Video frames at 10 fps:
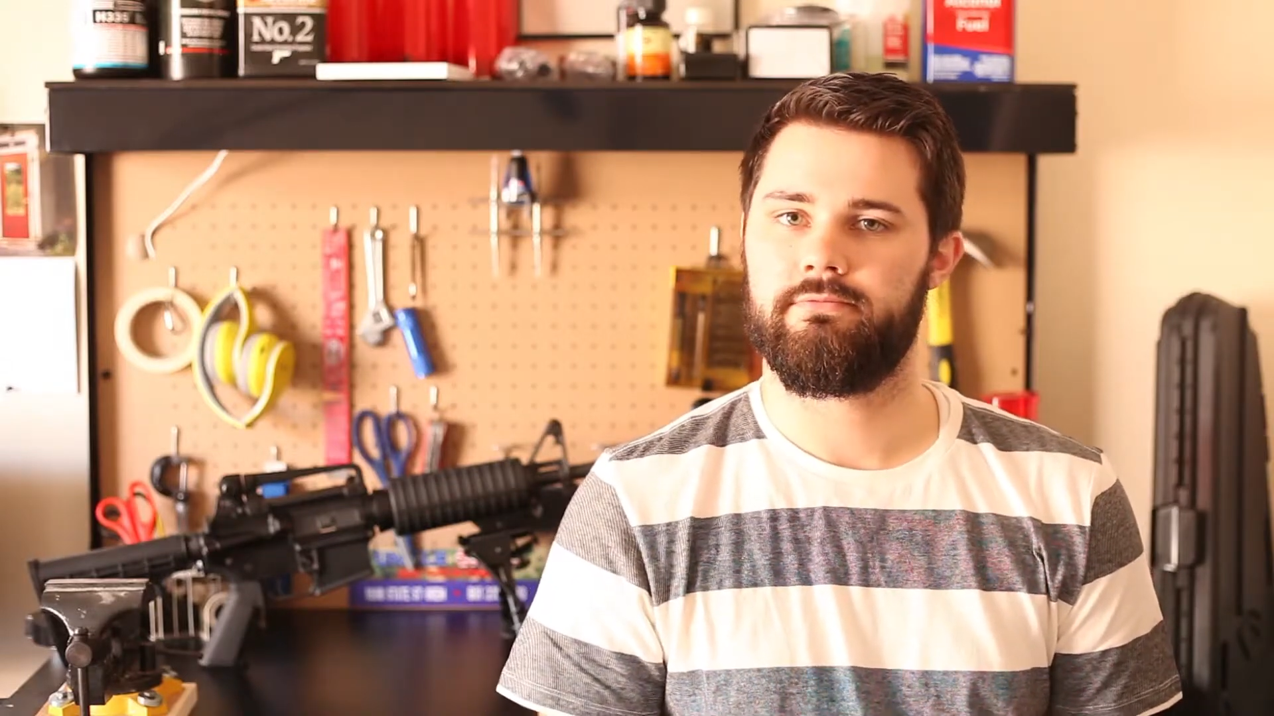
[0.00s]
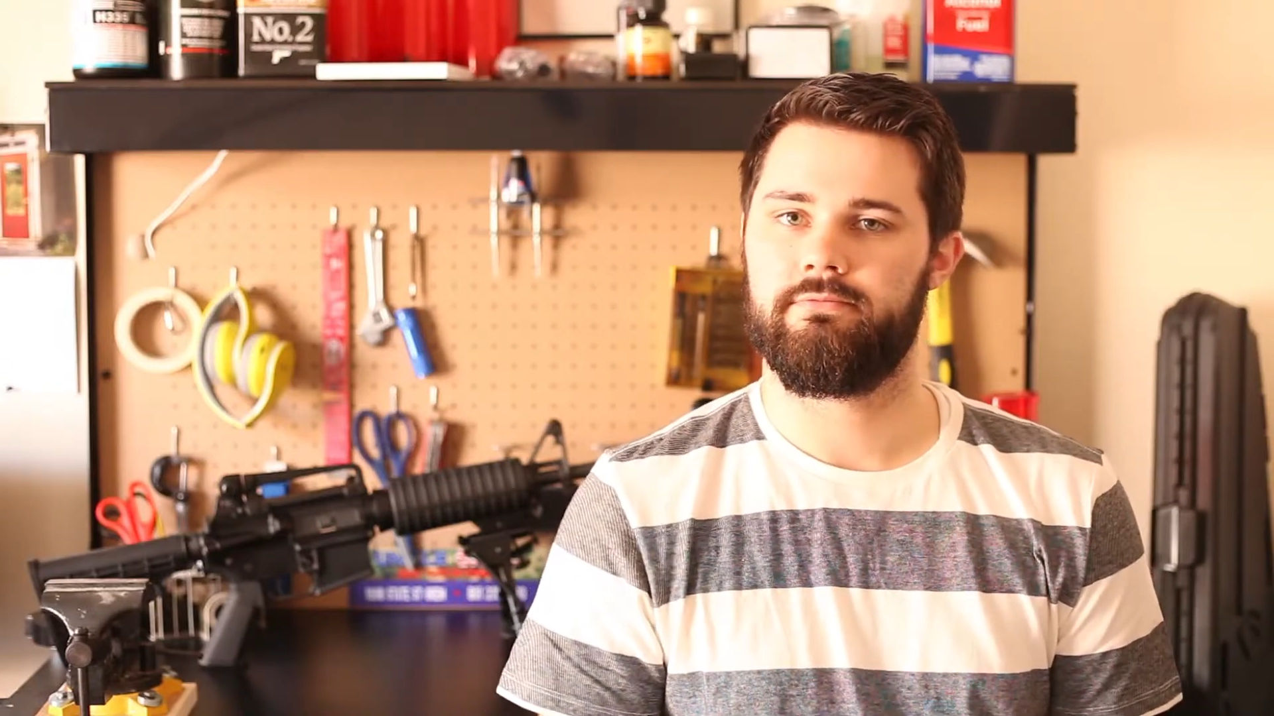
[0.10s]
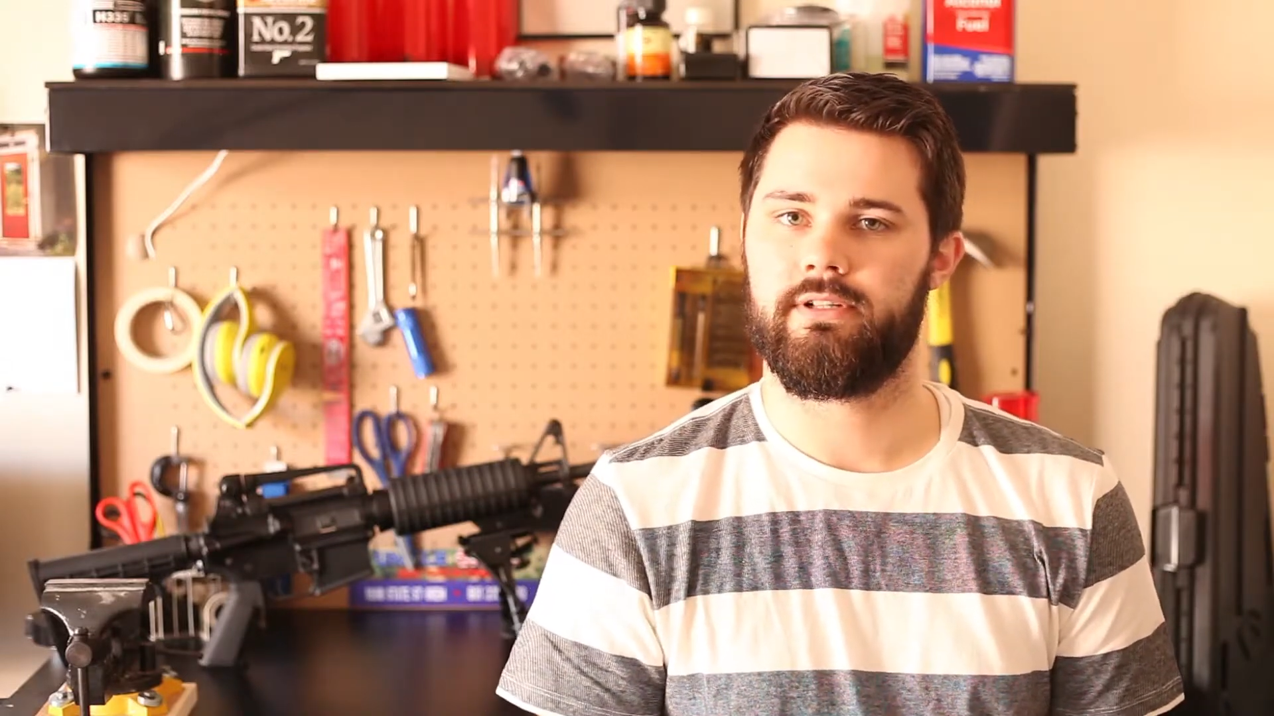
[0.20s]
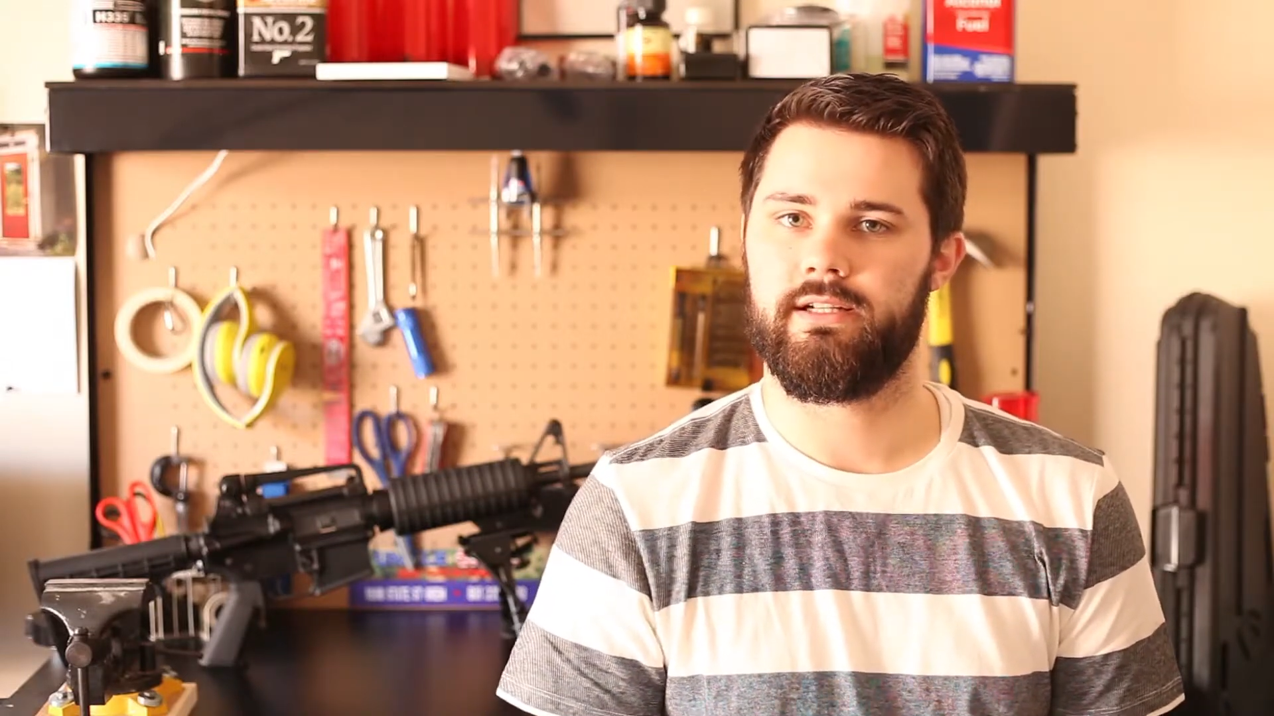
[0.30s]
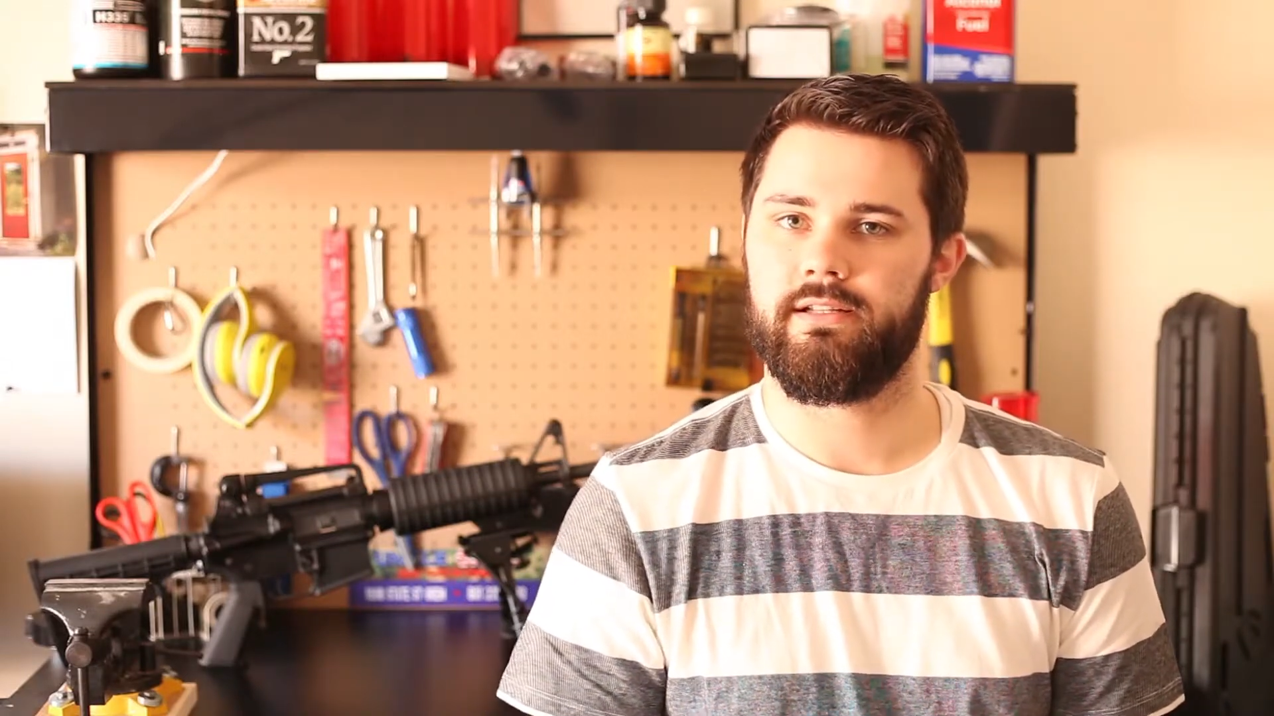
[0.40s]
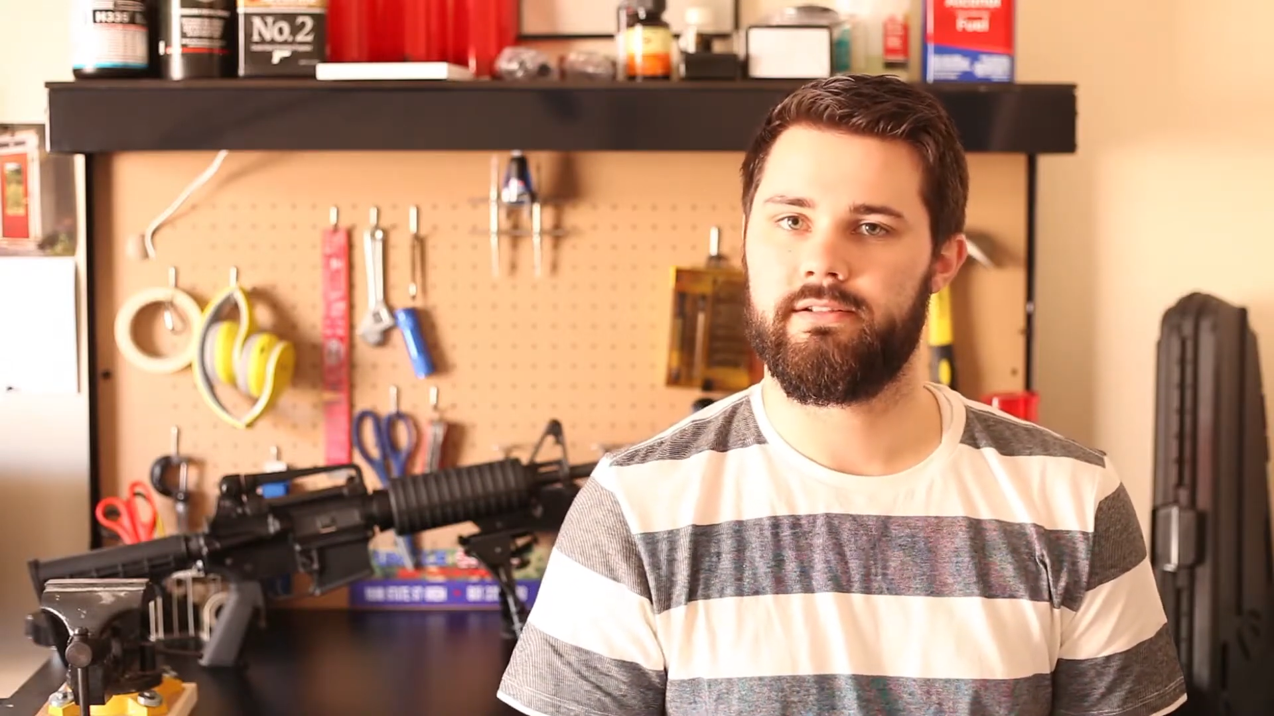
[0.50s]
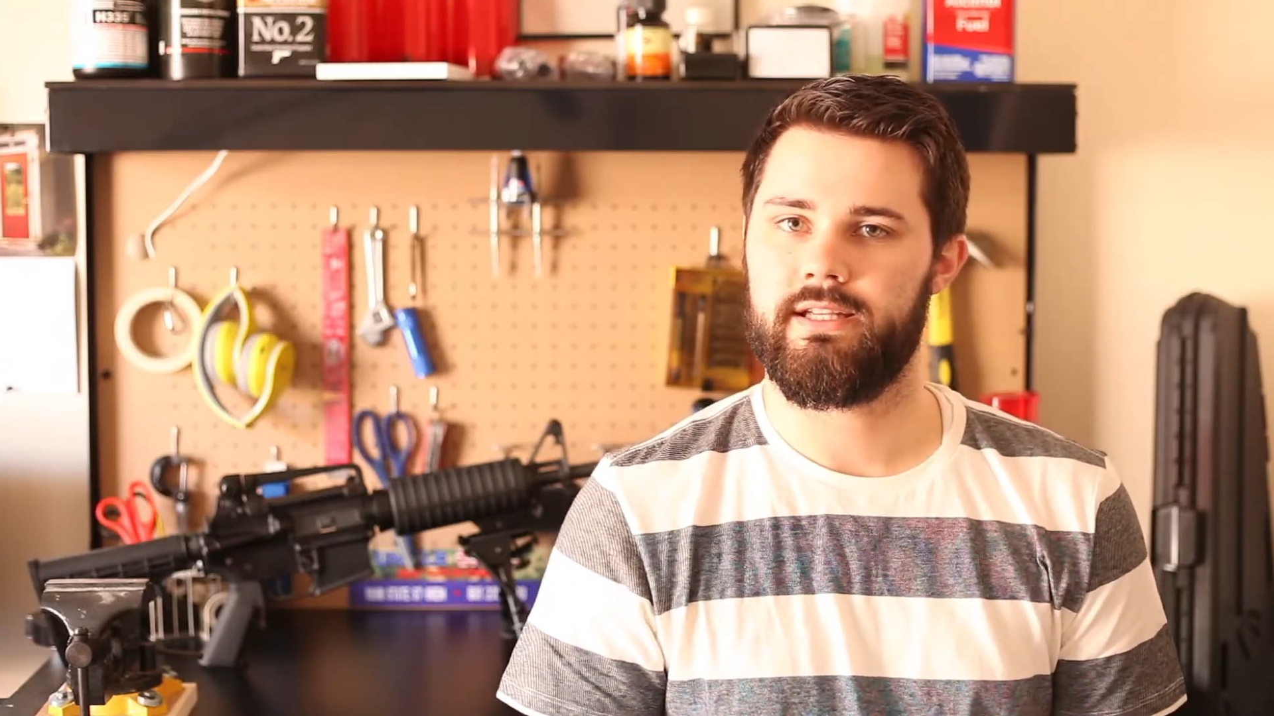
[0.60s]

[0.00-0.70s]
We'll get another